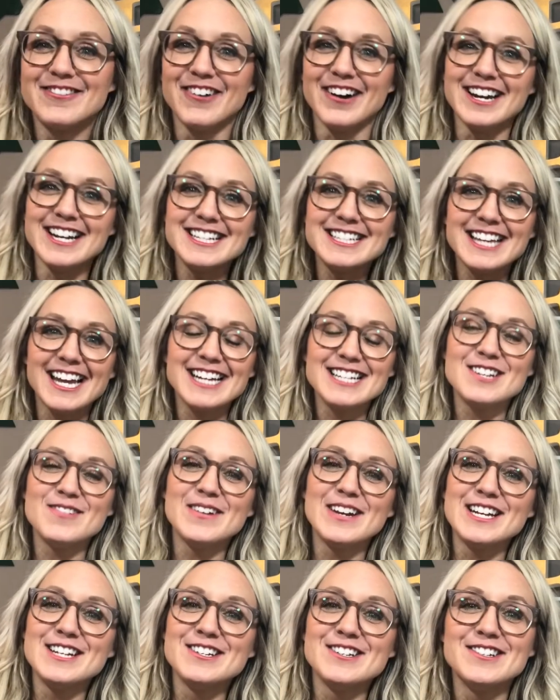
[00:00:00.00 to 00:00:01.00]
what it's like to
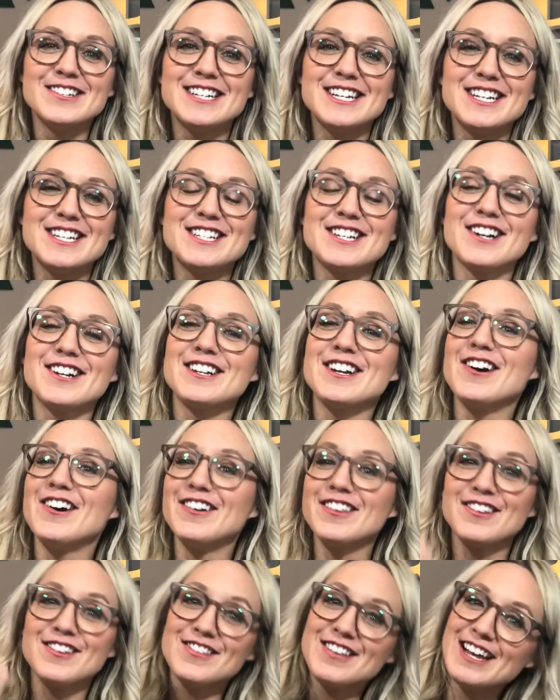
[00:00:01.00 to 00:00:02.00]
be a new teacher, to
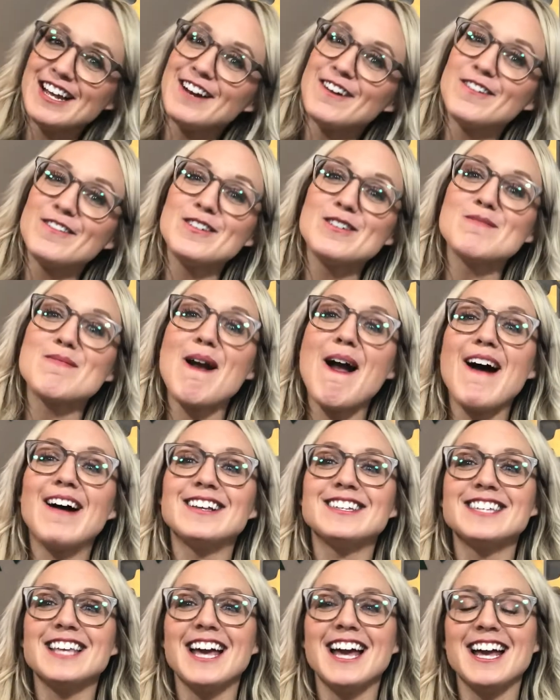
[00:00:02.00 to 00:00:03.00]
go through the interview
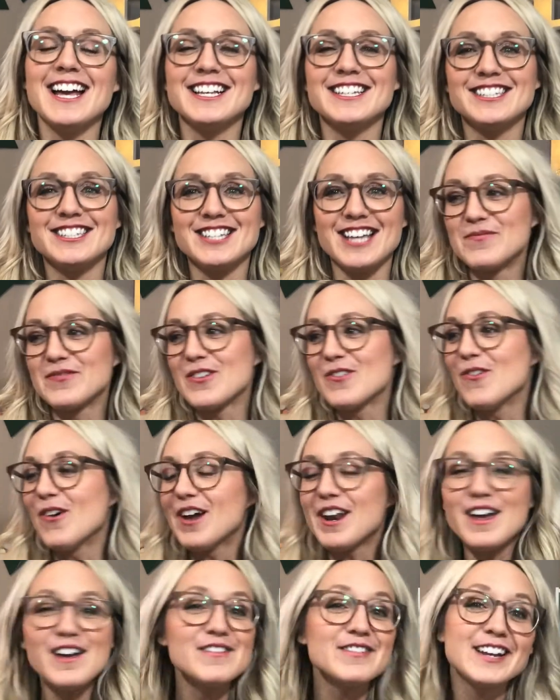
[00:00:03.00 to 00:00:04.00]
process,
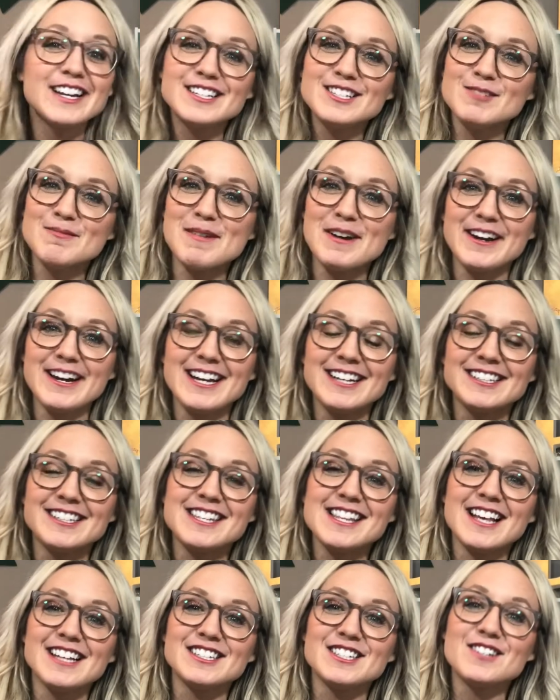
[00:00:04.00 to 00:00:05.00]
what I've
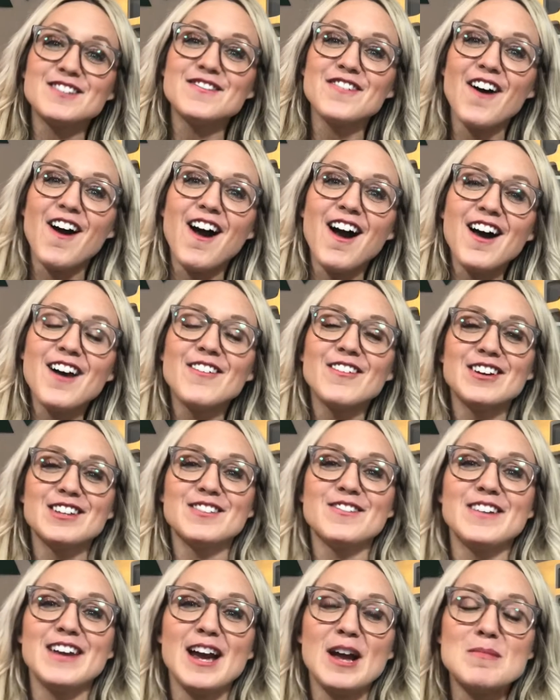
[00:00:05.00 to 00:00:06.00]
experienced thus far
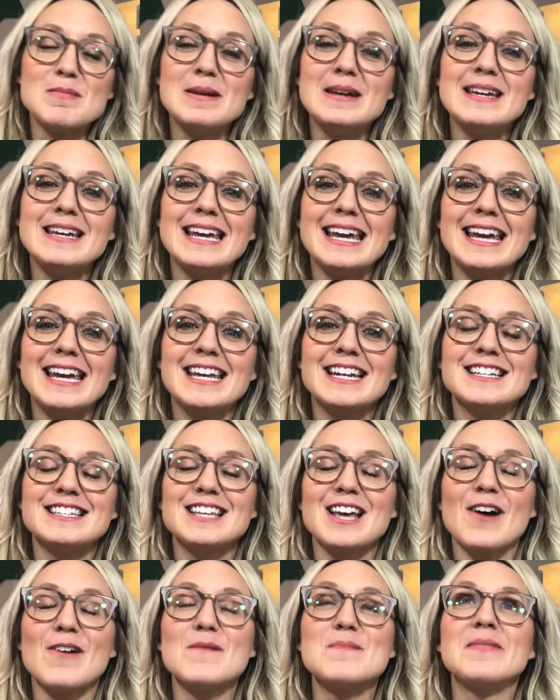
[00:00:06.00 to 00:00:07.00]
with VIPKid.
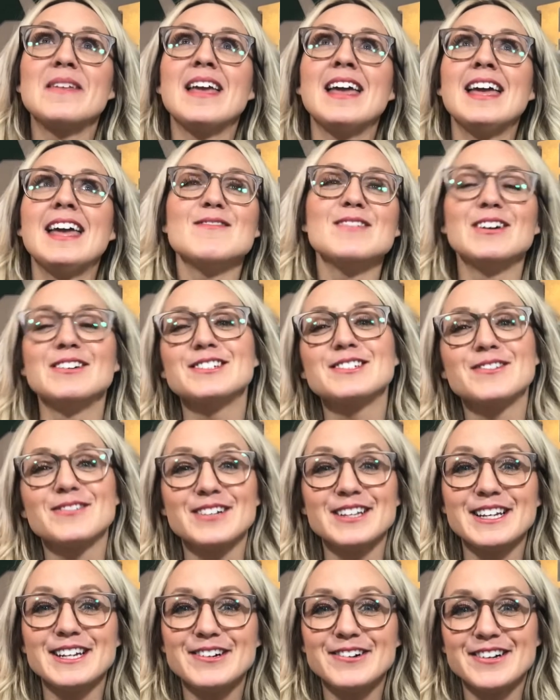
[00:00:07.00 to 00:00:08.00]
So it was a
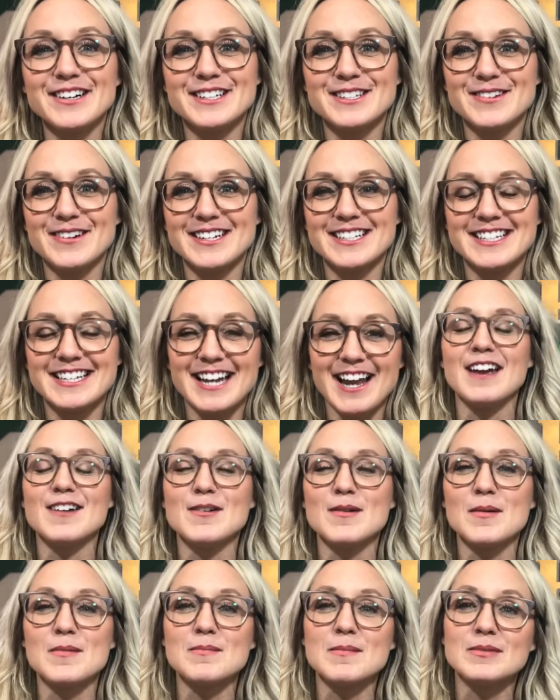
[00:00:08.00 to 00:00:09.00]
really cool experience, and I
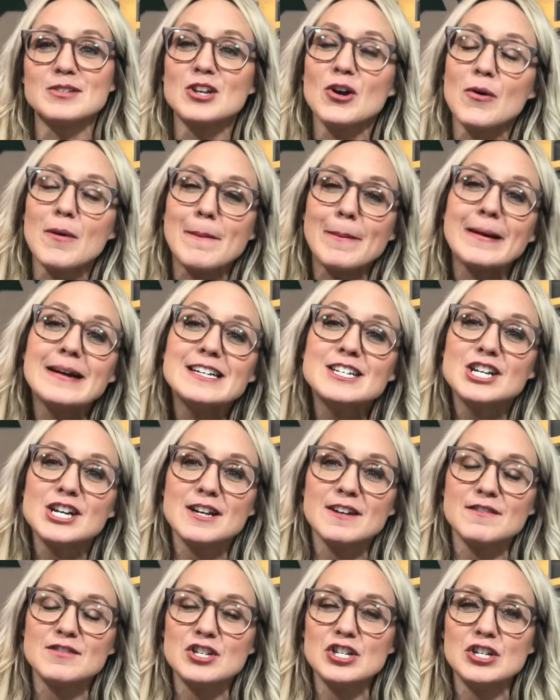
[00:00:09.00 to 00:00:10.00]
am so
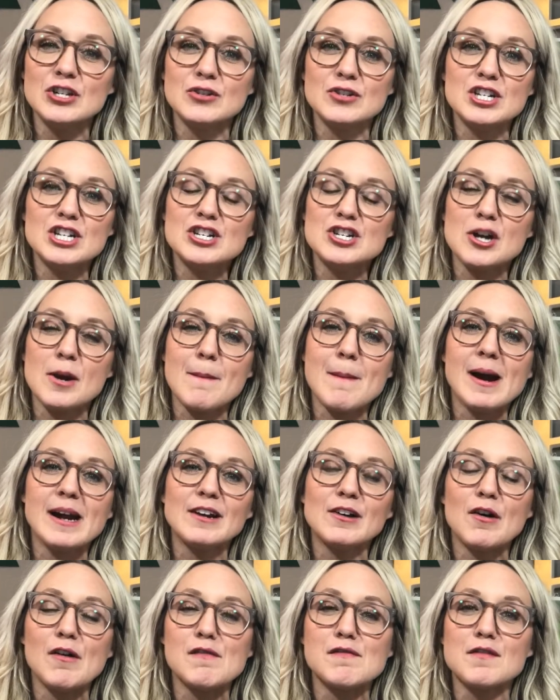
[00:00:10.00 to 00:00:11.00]
appreciative to Teacher
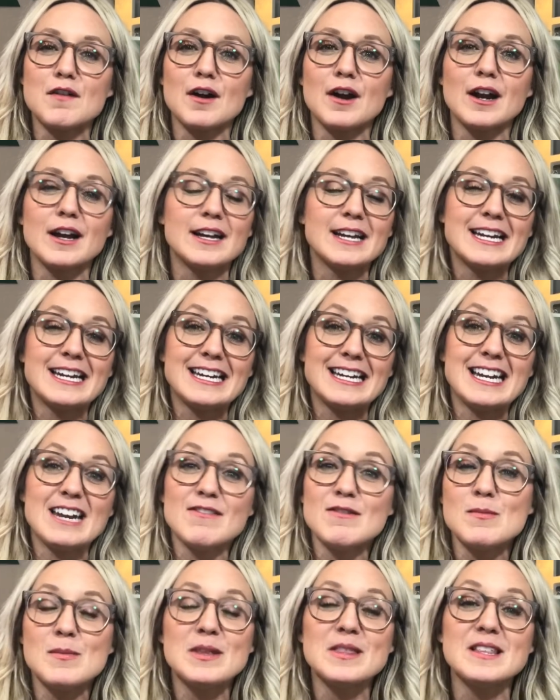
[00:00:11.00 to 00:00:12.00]
Michael for
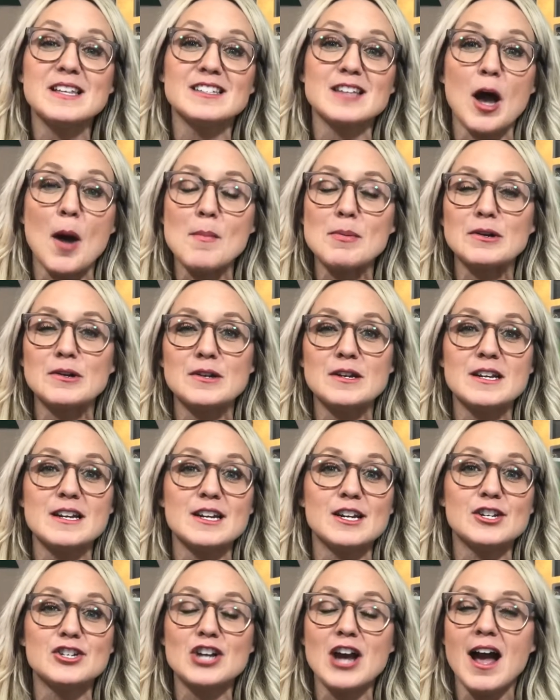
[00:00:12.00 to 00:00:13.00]
giving me this opportunity
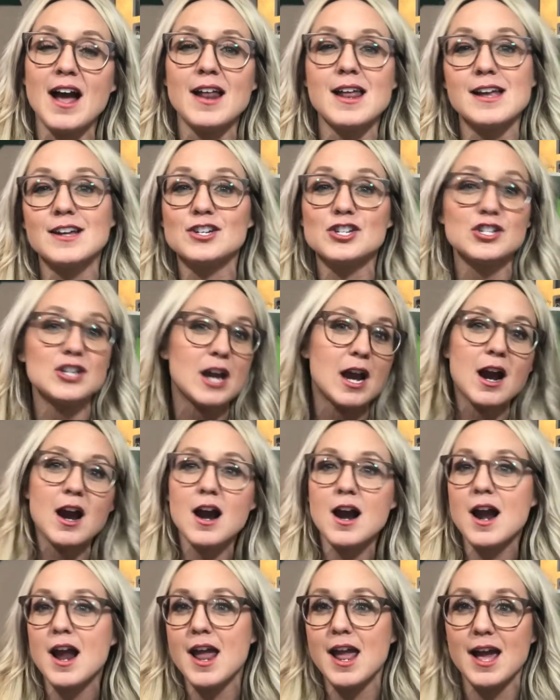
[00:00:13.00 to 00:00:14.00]
to chat and
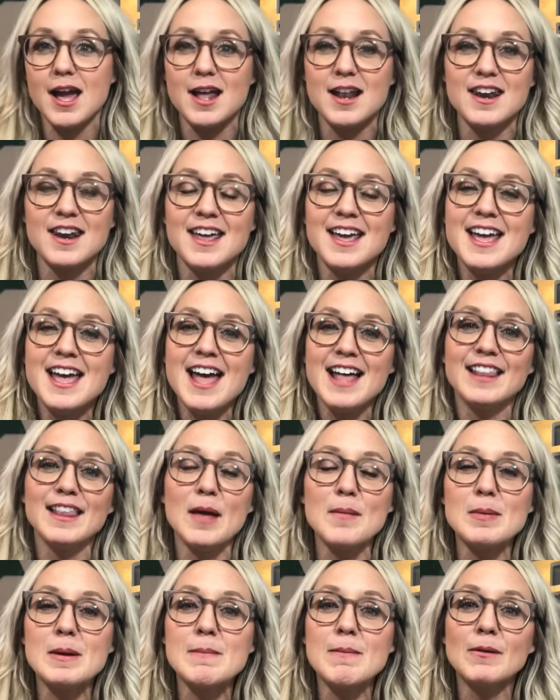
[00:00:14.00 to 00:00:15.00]
share and
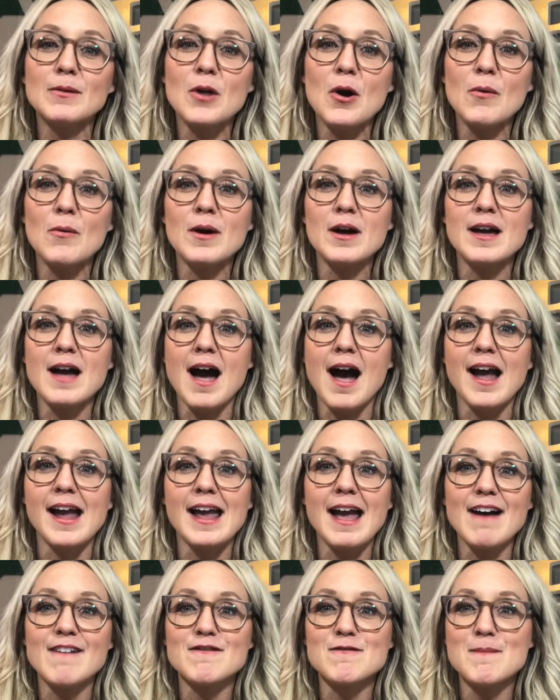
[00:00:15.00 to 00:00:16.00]
let people know what I
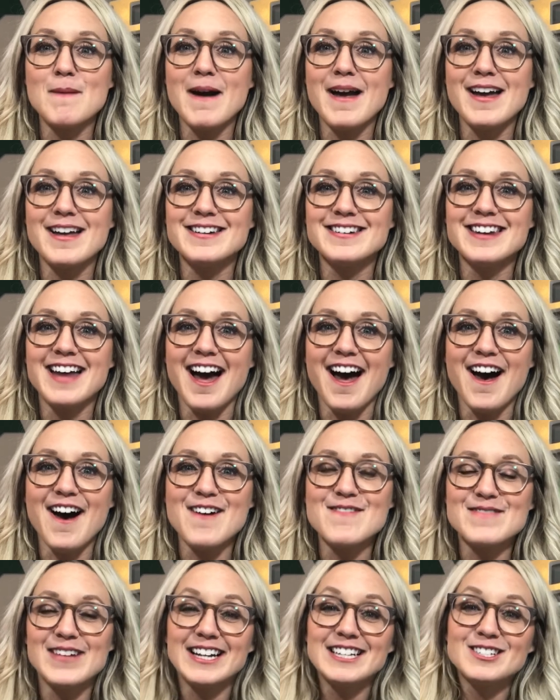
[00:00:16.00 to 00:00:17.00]
have been
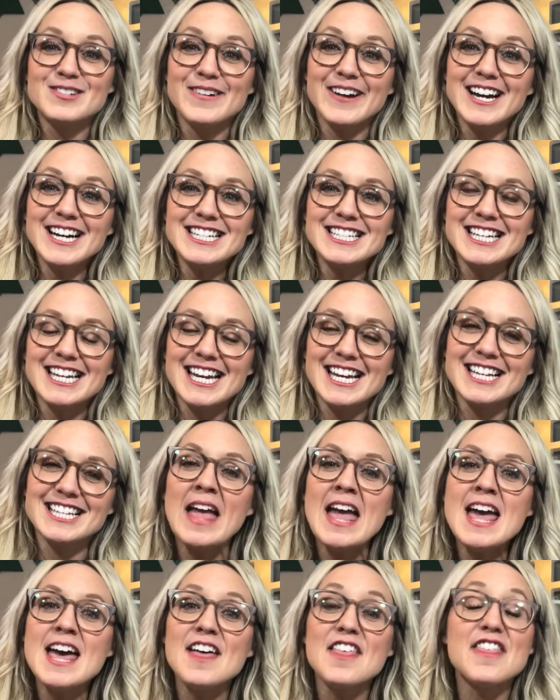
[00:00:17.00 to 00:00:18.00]
experiencing.
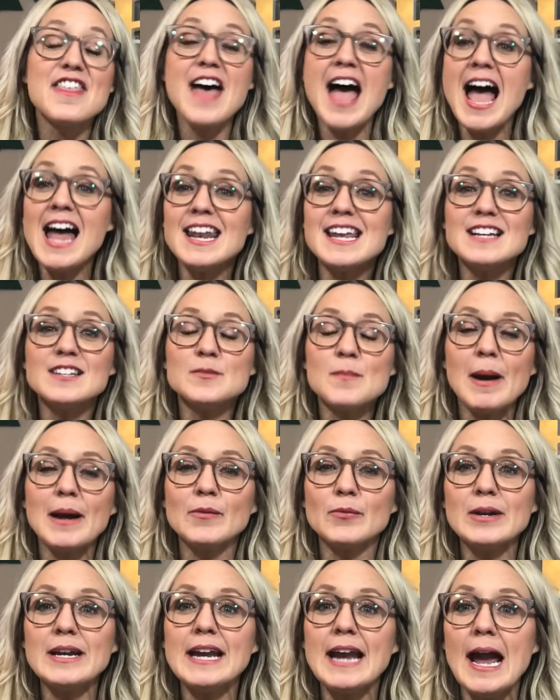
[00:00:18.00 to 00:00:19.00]
That is
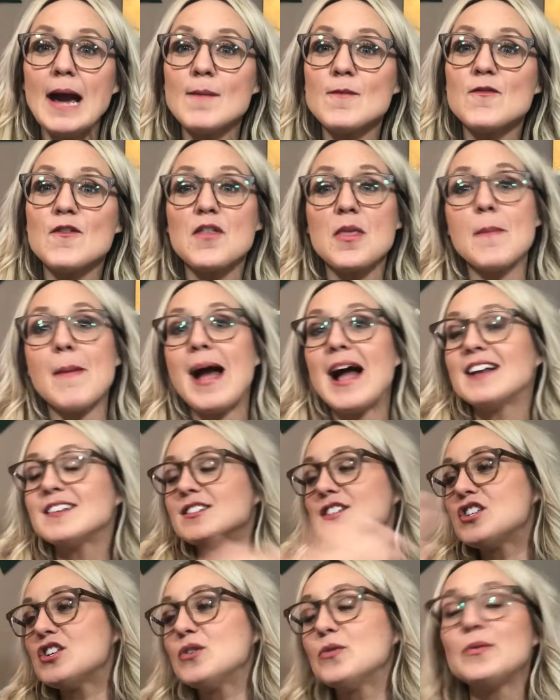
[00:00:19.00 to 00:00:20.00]
my recap for the
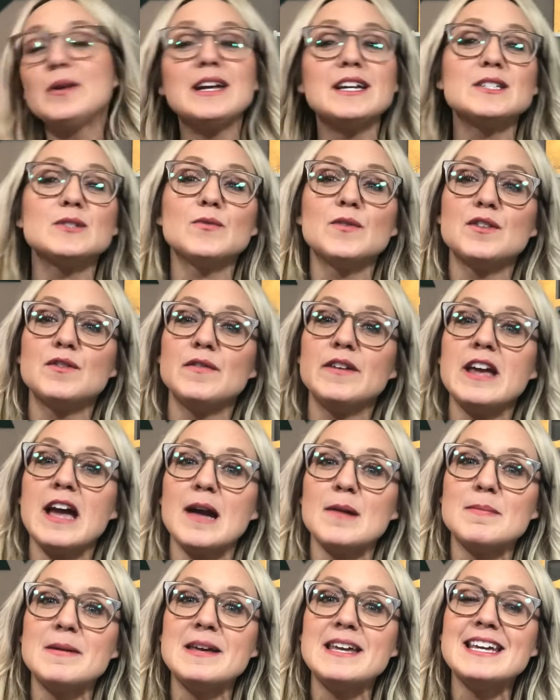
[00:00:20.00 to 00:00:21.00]
past 2 weeks with
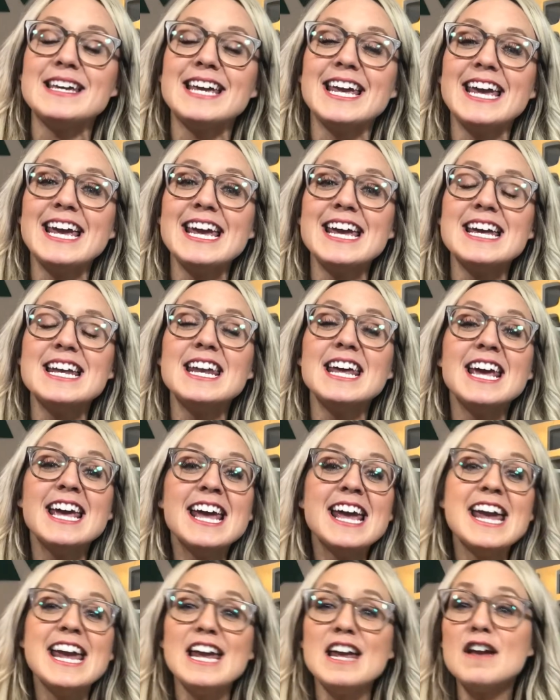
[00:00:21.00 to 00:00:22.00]
VIPKid.
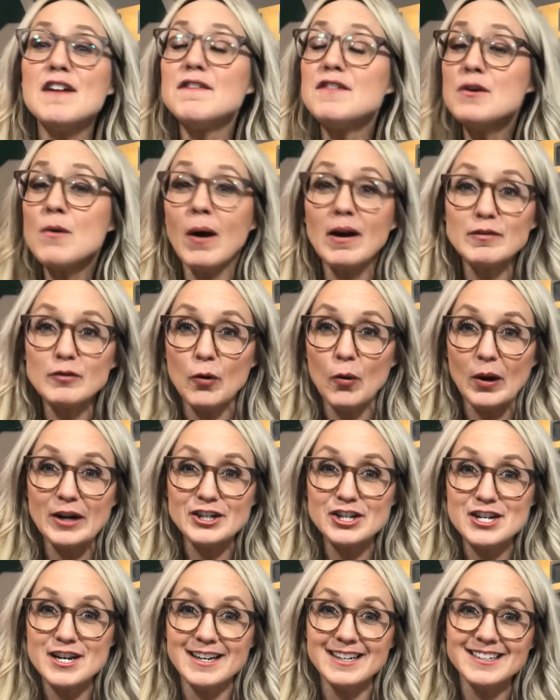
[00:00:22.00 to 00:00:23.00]
If you have
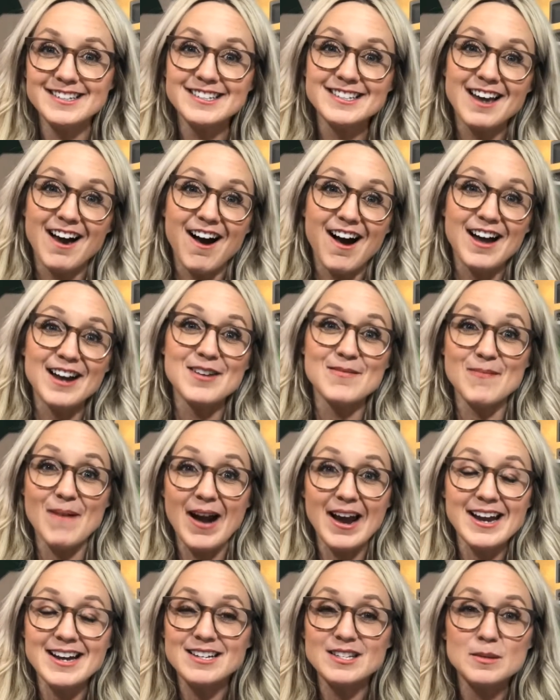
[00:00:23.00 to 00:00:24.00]
questions on
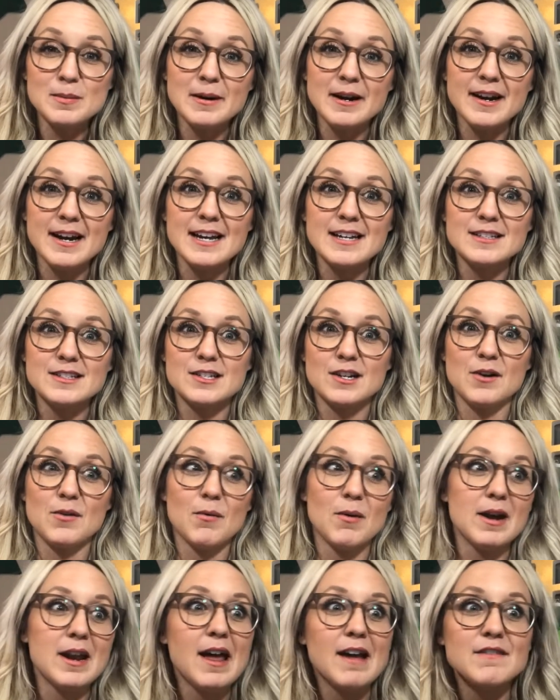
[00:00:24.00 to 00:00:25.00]
my experience or
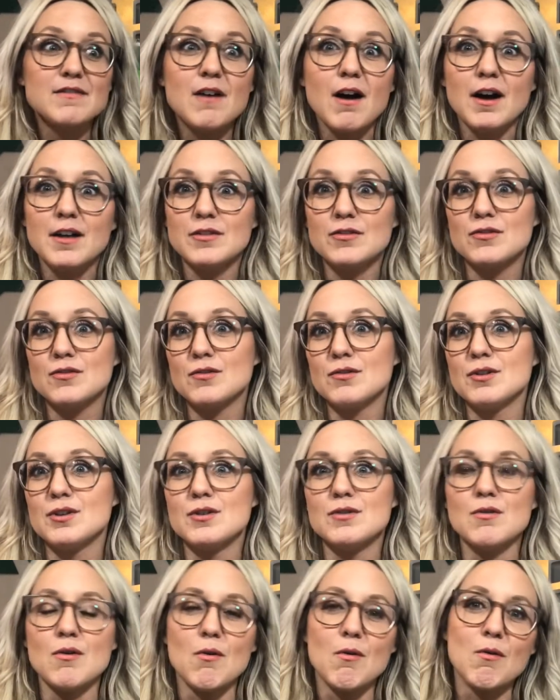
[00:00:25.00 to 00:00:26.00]
what I've gone
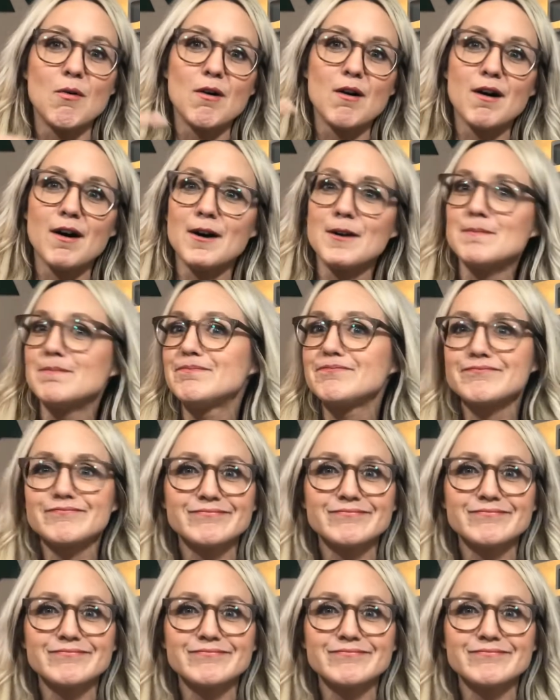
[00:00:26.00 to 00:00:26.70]
through, or